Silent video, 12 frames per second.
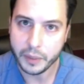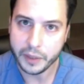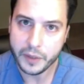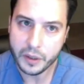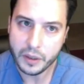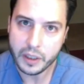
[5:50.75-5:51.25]
but
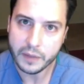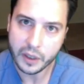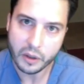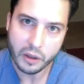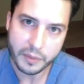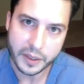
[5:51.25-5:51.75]
if you could even
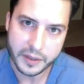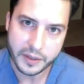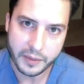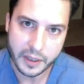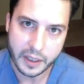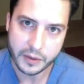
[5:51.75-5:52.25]
go up to
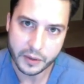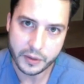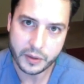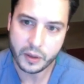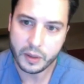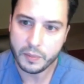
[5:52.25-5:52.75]
7 days,
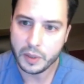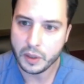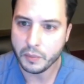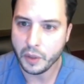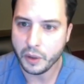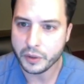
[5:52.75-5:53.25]
those are going to be your
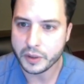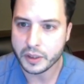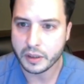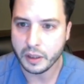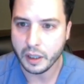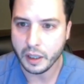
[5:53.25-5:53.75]
most
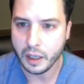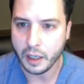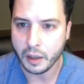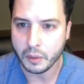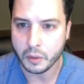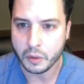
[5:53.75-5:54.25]

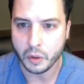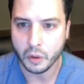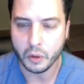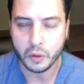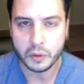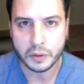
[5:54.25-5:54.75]

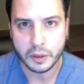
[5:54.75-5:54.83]
gold,